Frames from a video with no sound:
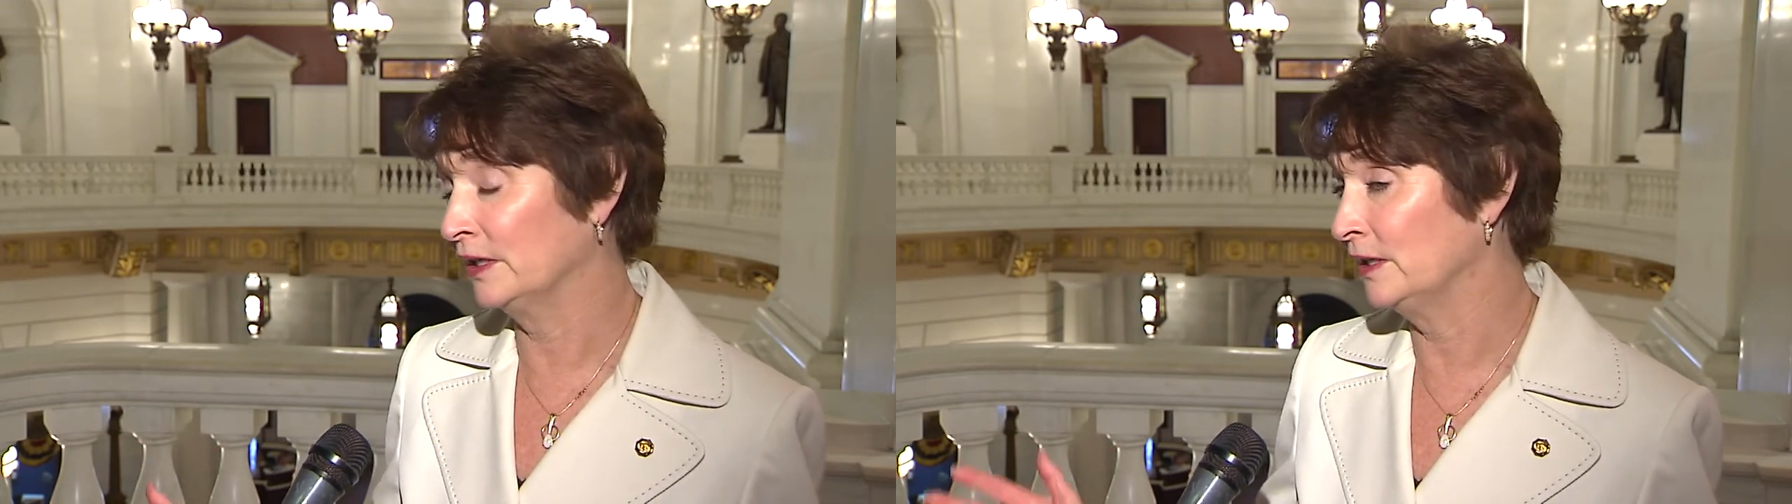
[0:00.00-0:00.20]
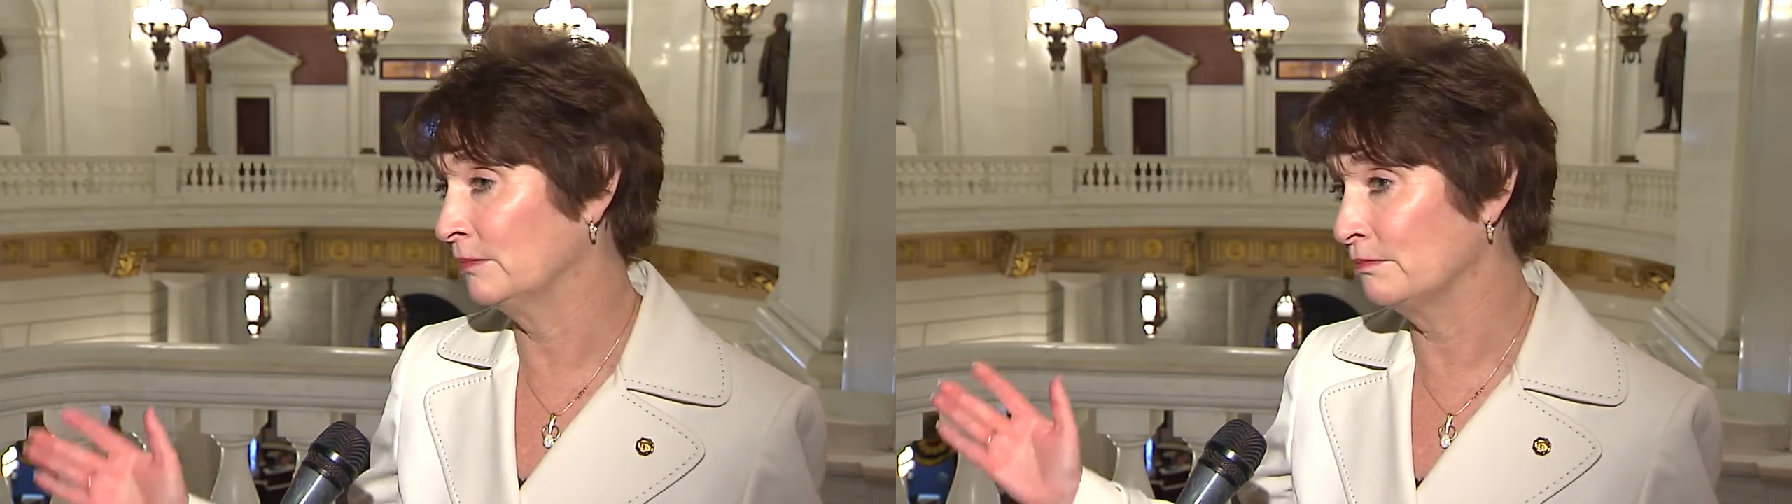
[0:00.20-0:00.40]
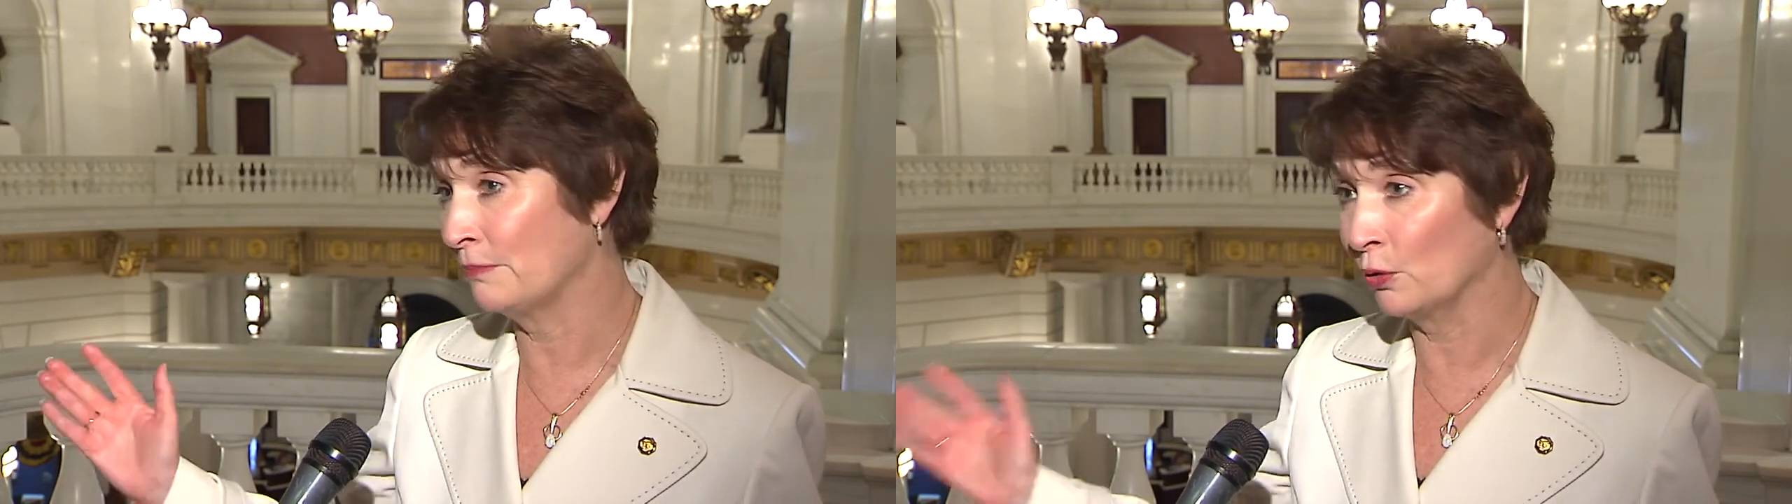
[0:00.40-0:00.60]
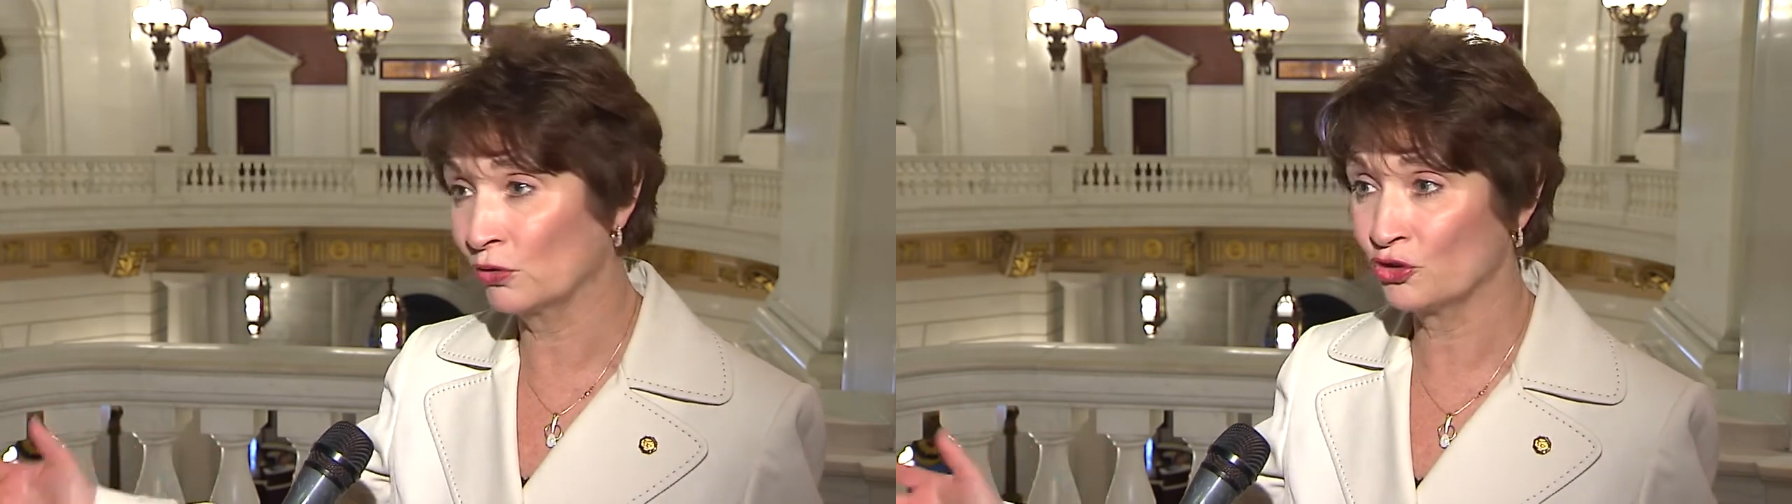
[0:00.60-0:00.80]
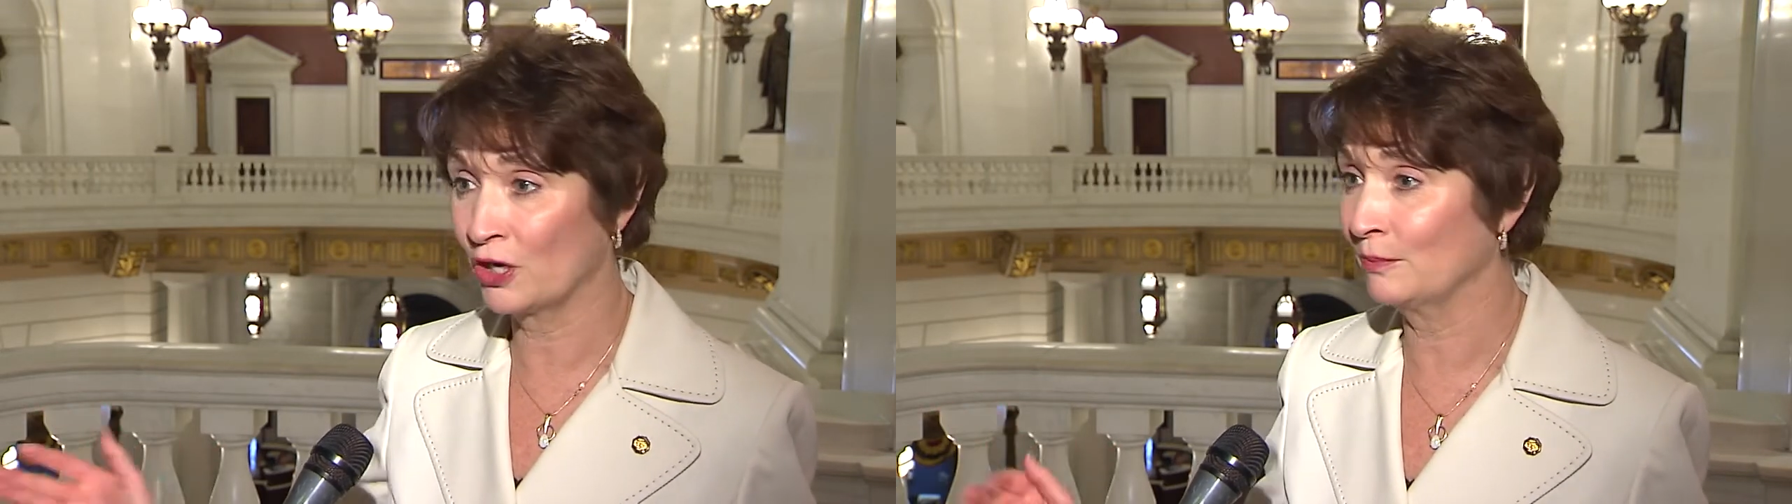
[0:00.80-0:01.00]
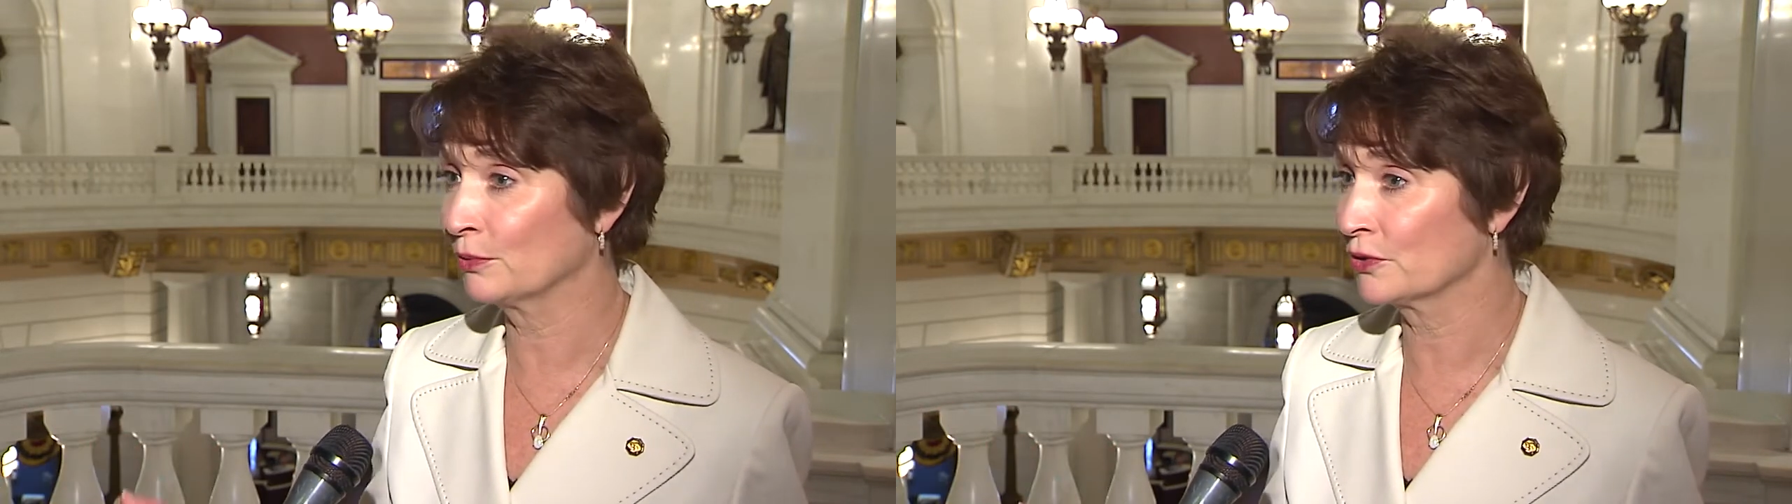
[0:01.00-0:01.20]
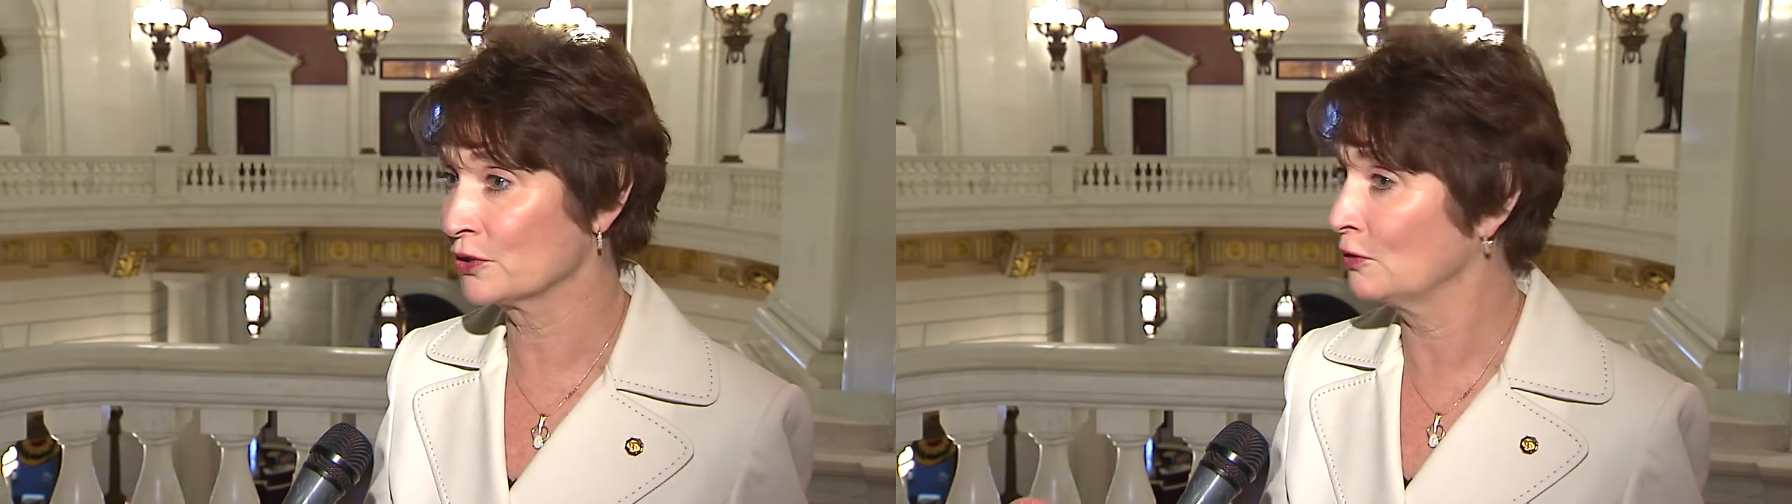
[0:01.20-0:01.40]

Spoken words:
in both chambers,